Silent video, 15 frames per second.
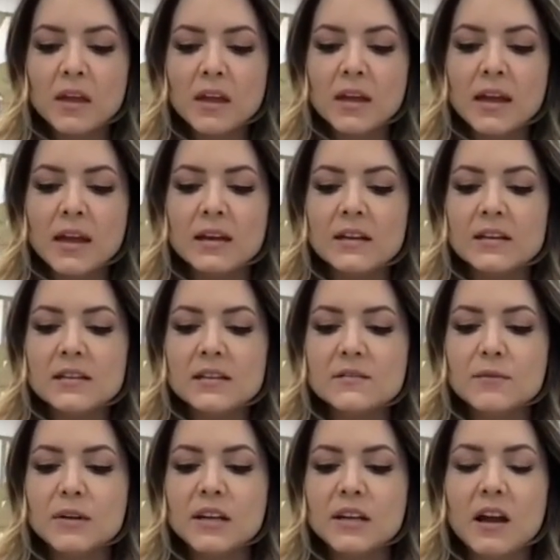And it is
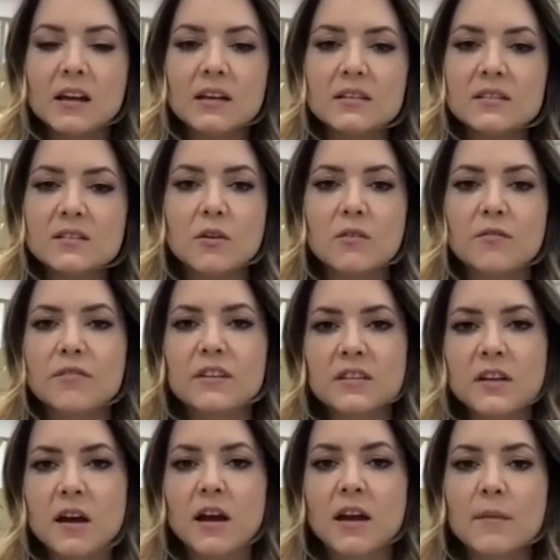regardless of the
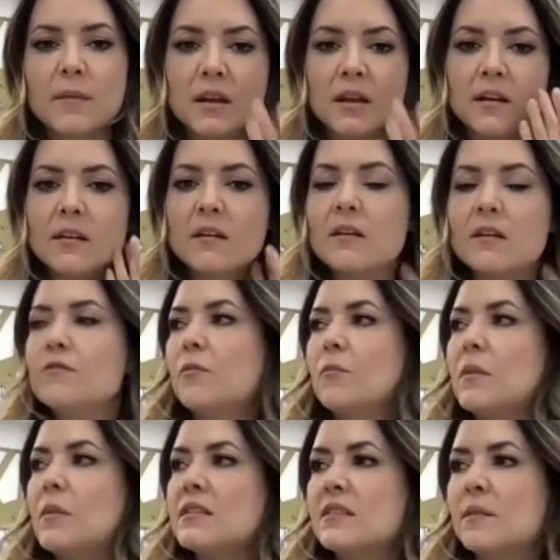timing. For
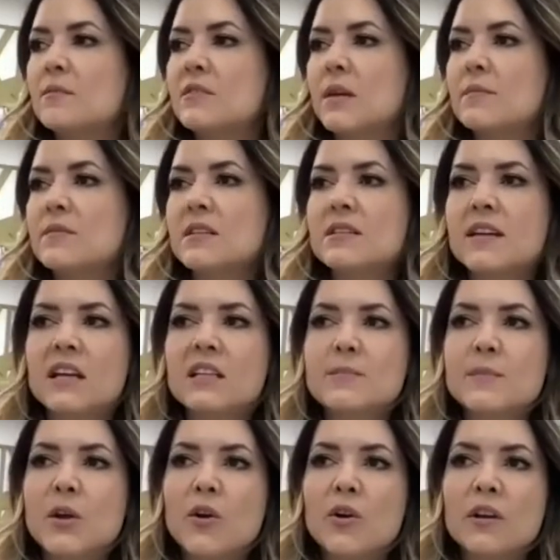me, sometimes it takes
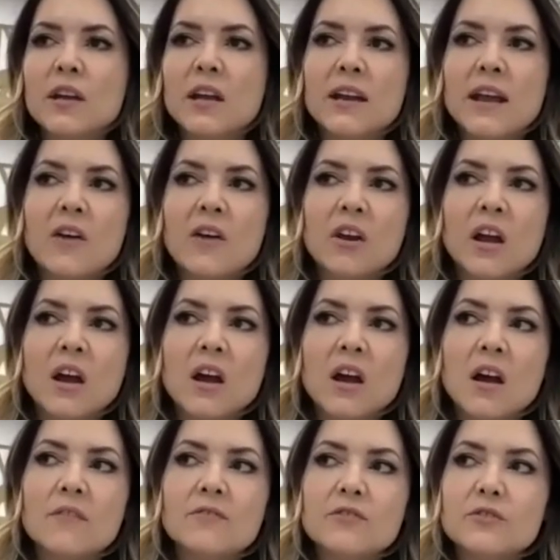me only an hour and a
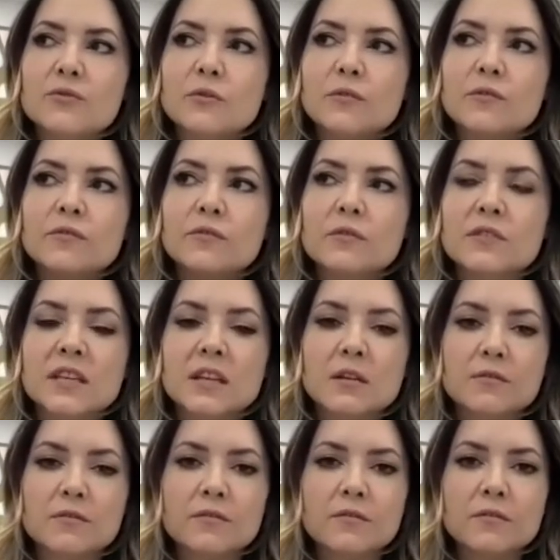half to do a full set
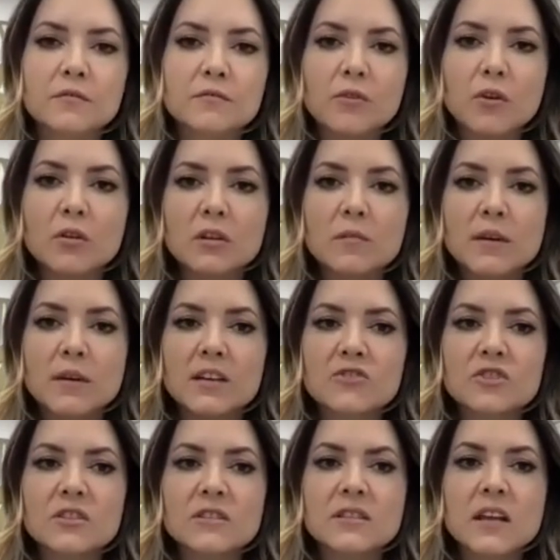of volume
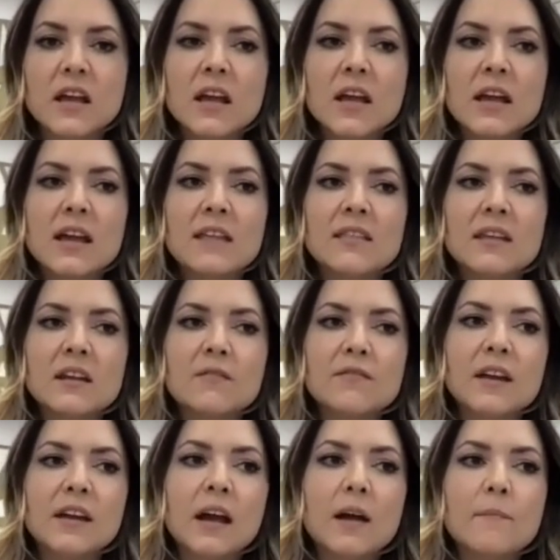lashes. And then if
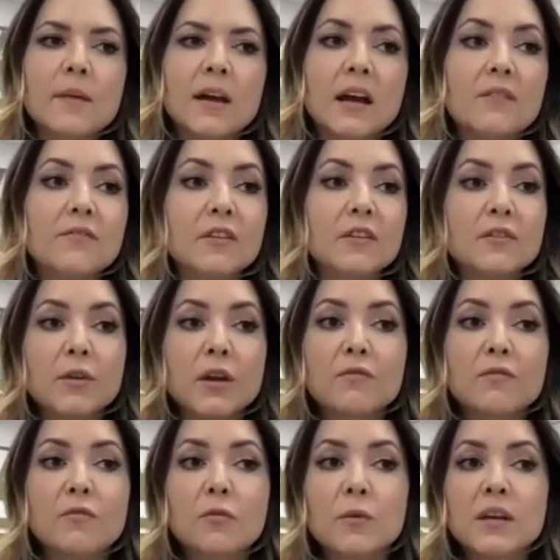they come back after 3 or
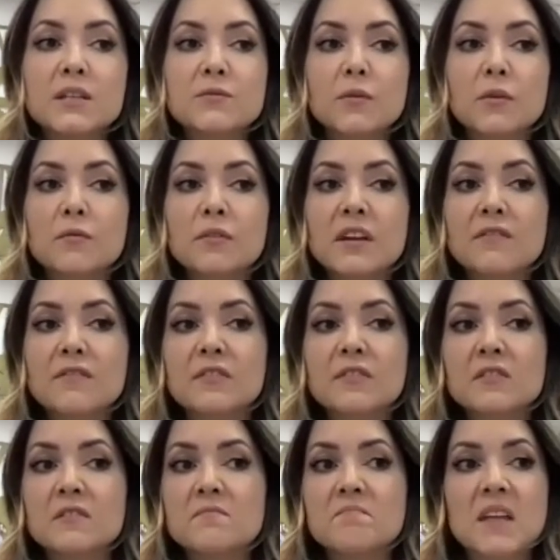4 weeks for a
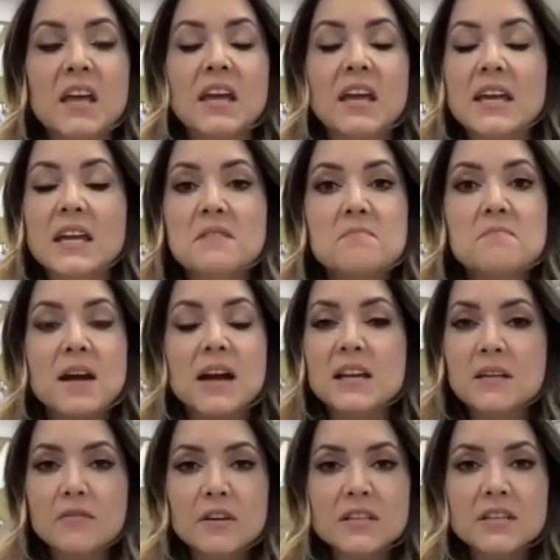refill, it might
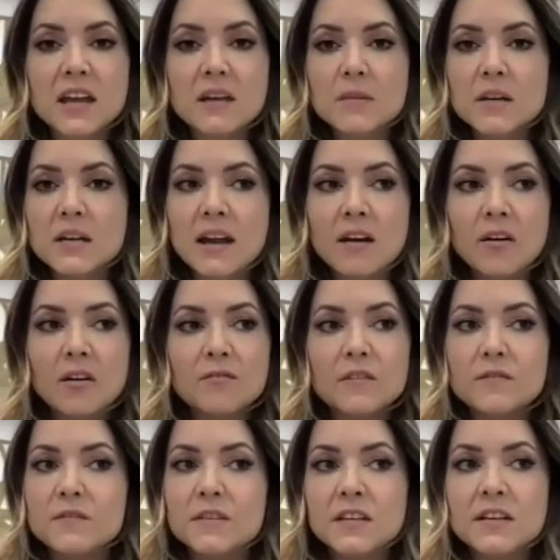even take me an hour
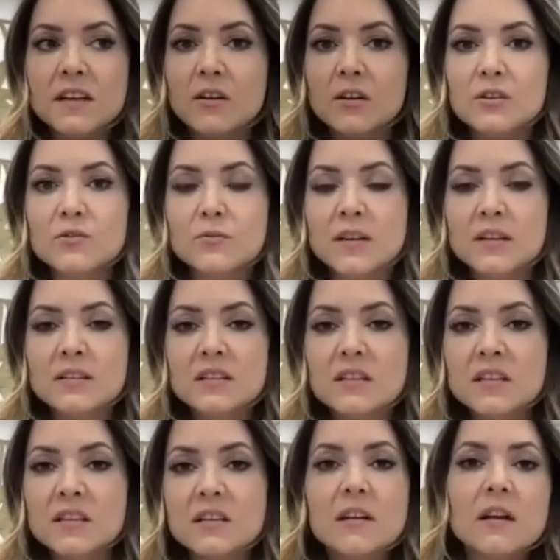15, hour 20,